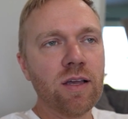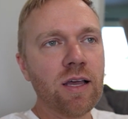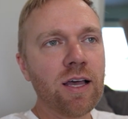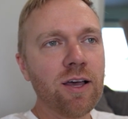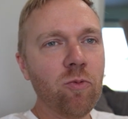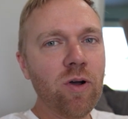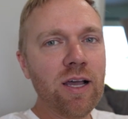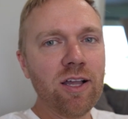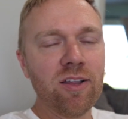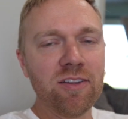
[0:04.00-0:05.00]
Uh,
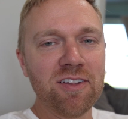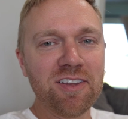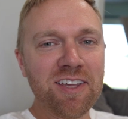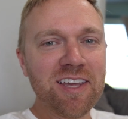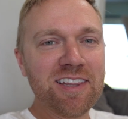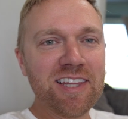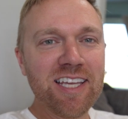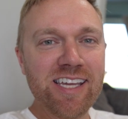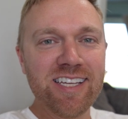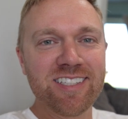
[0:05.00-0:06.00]
well, it
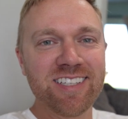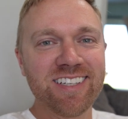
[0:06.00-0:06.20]
leaked,